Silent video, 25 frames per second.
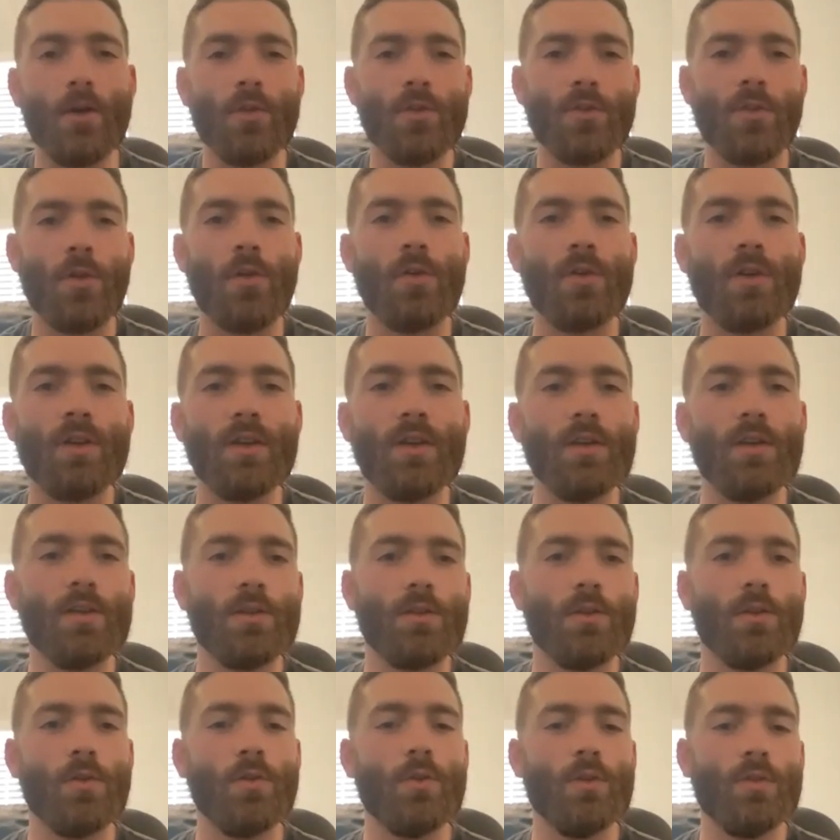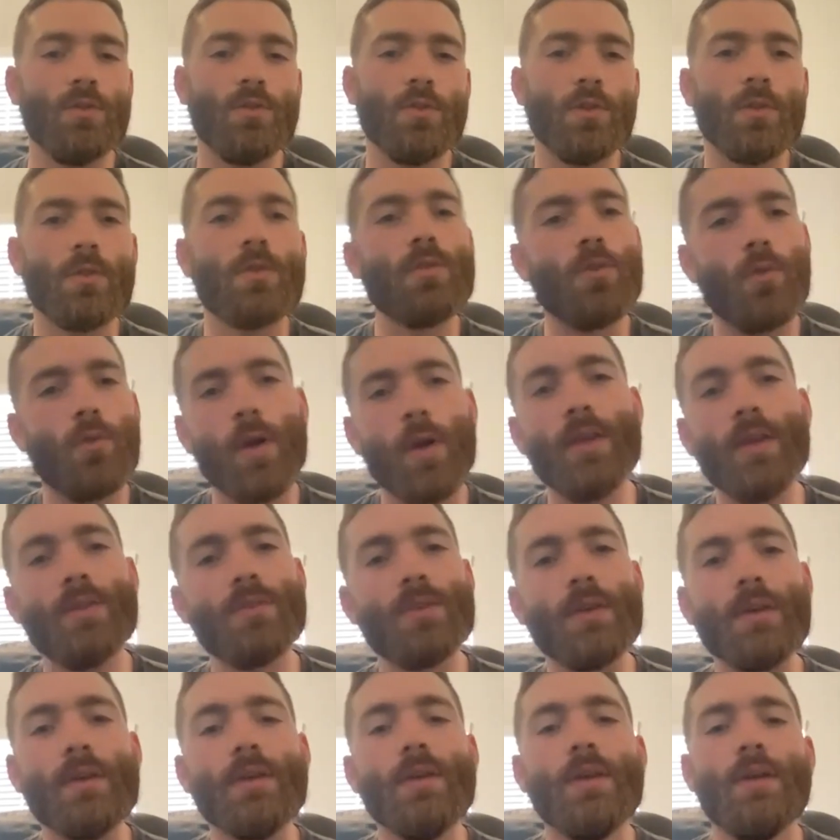turned into goo is just
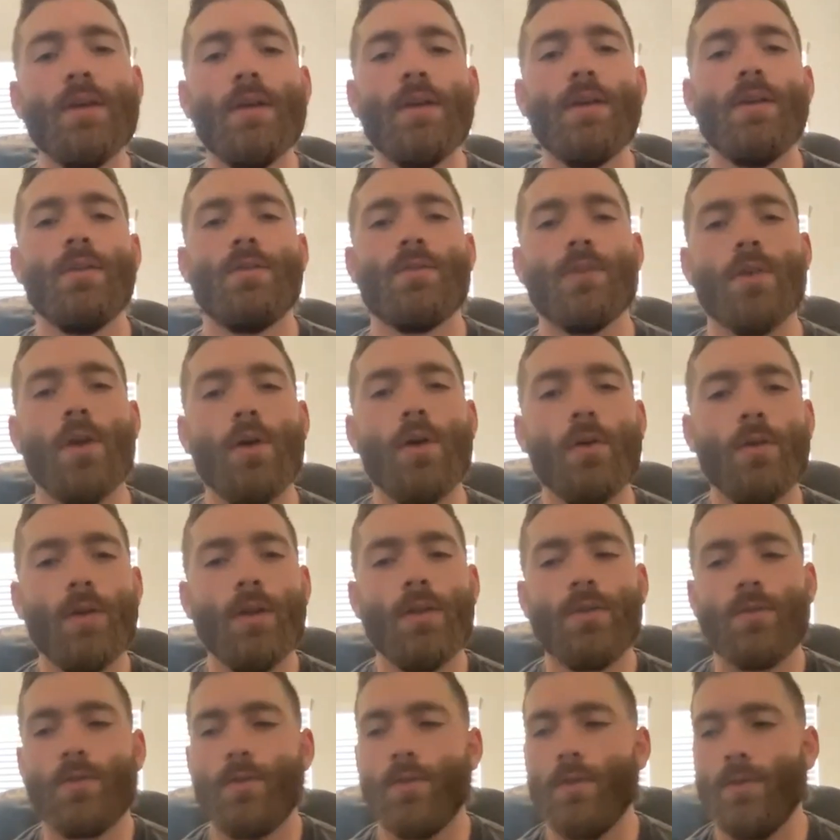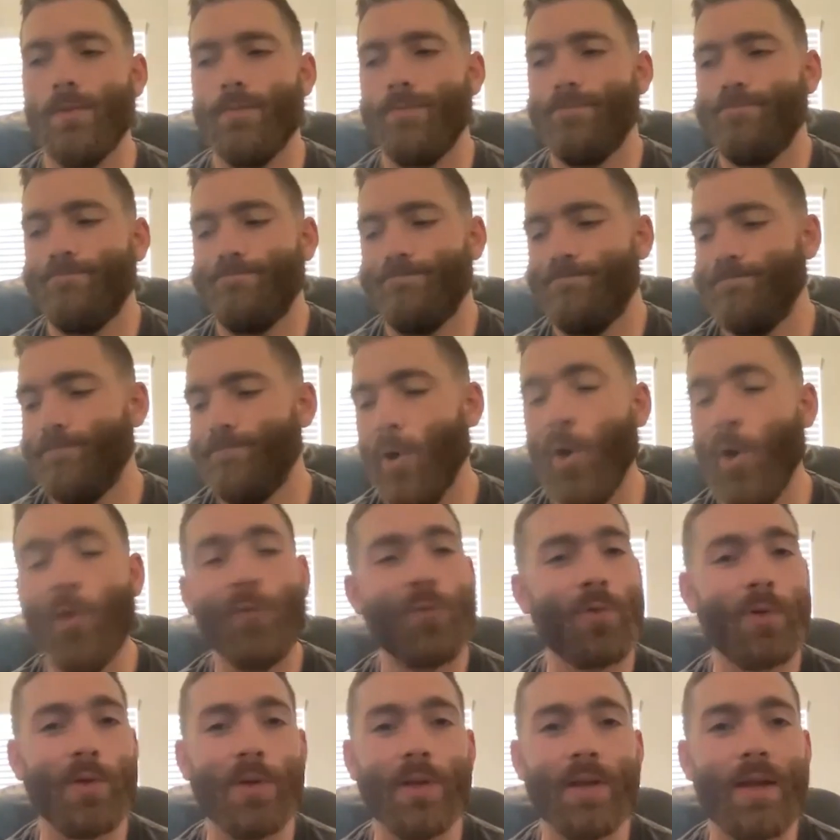crazy. So it's
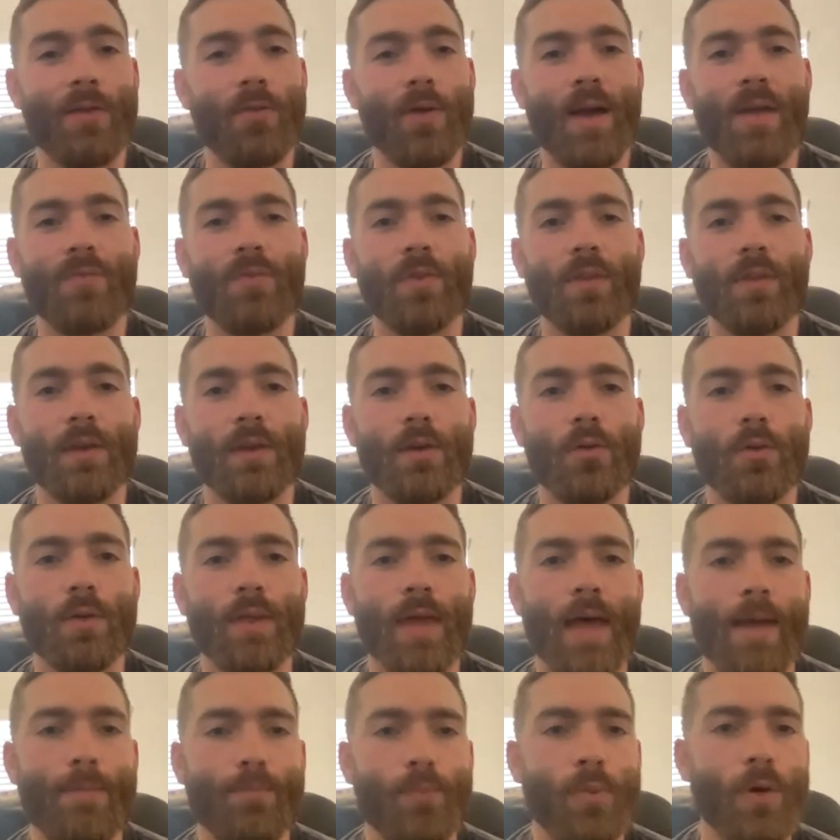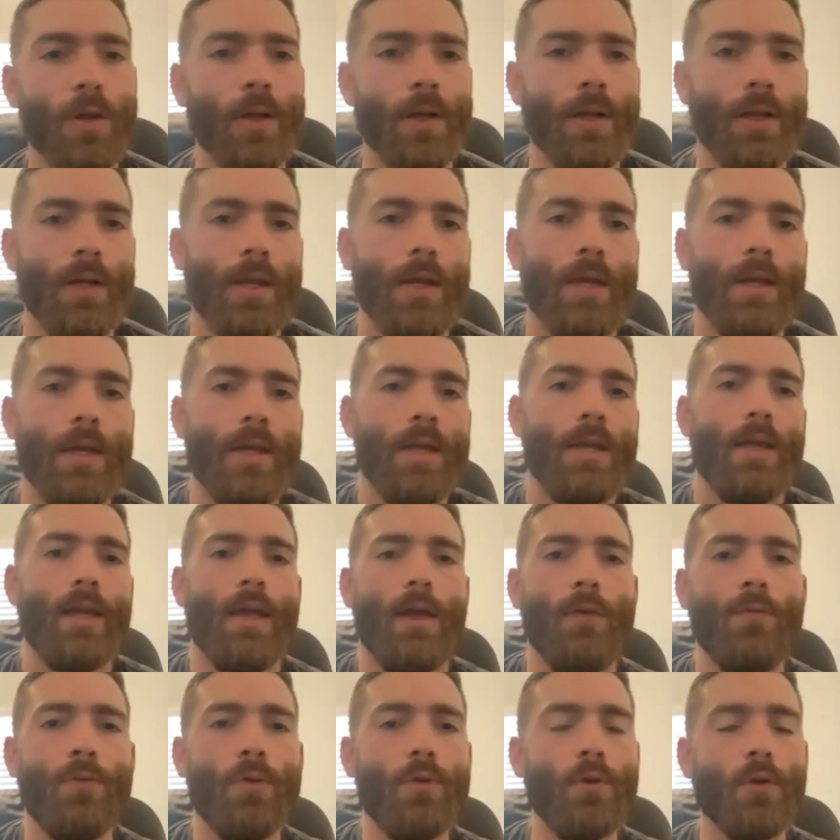hopefully you never have to deal with that. But
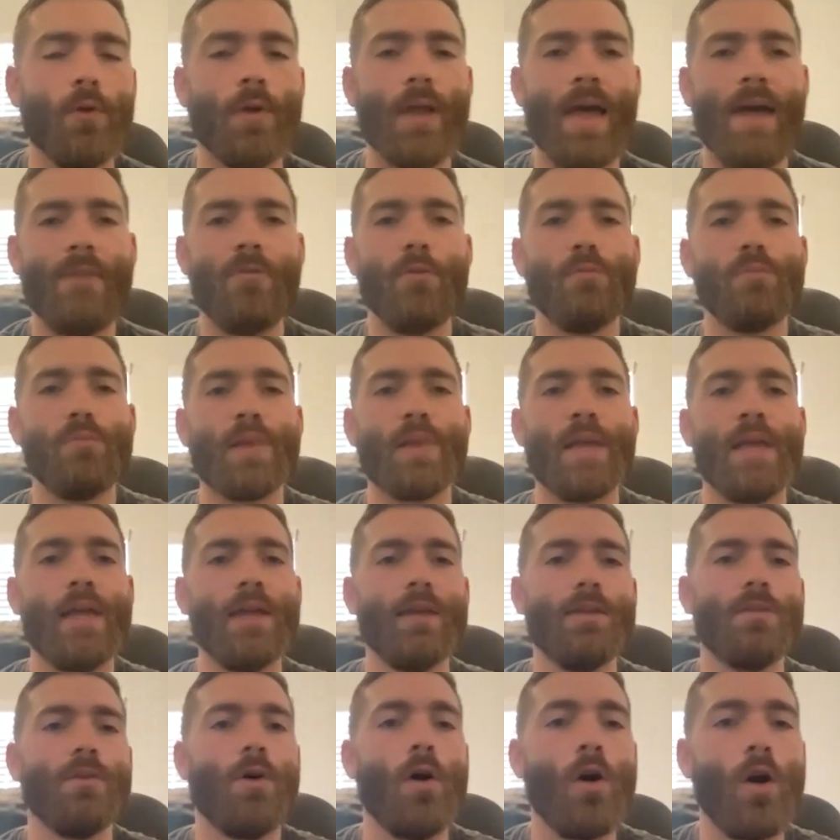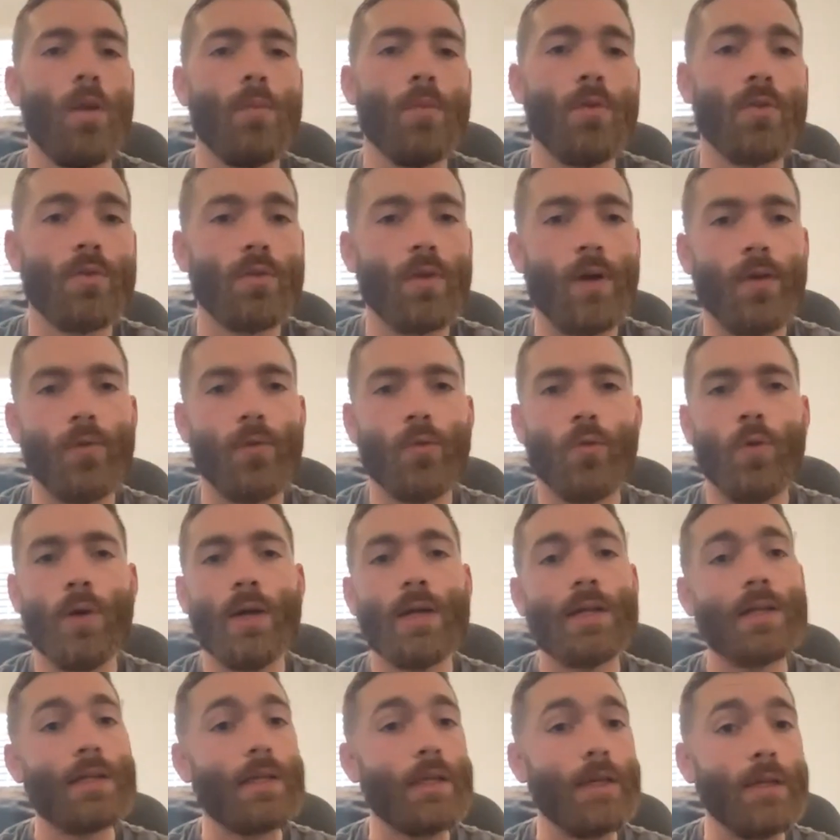if you don't have a plan to arm yourself
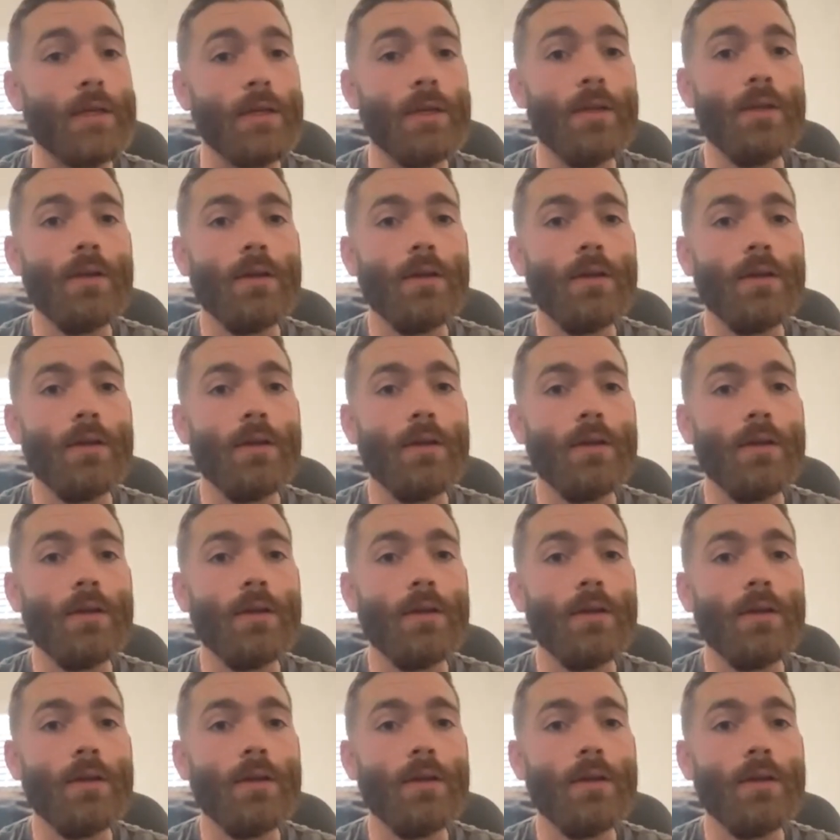quickly,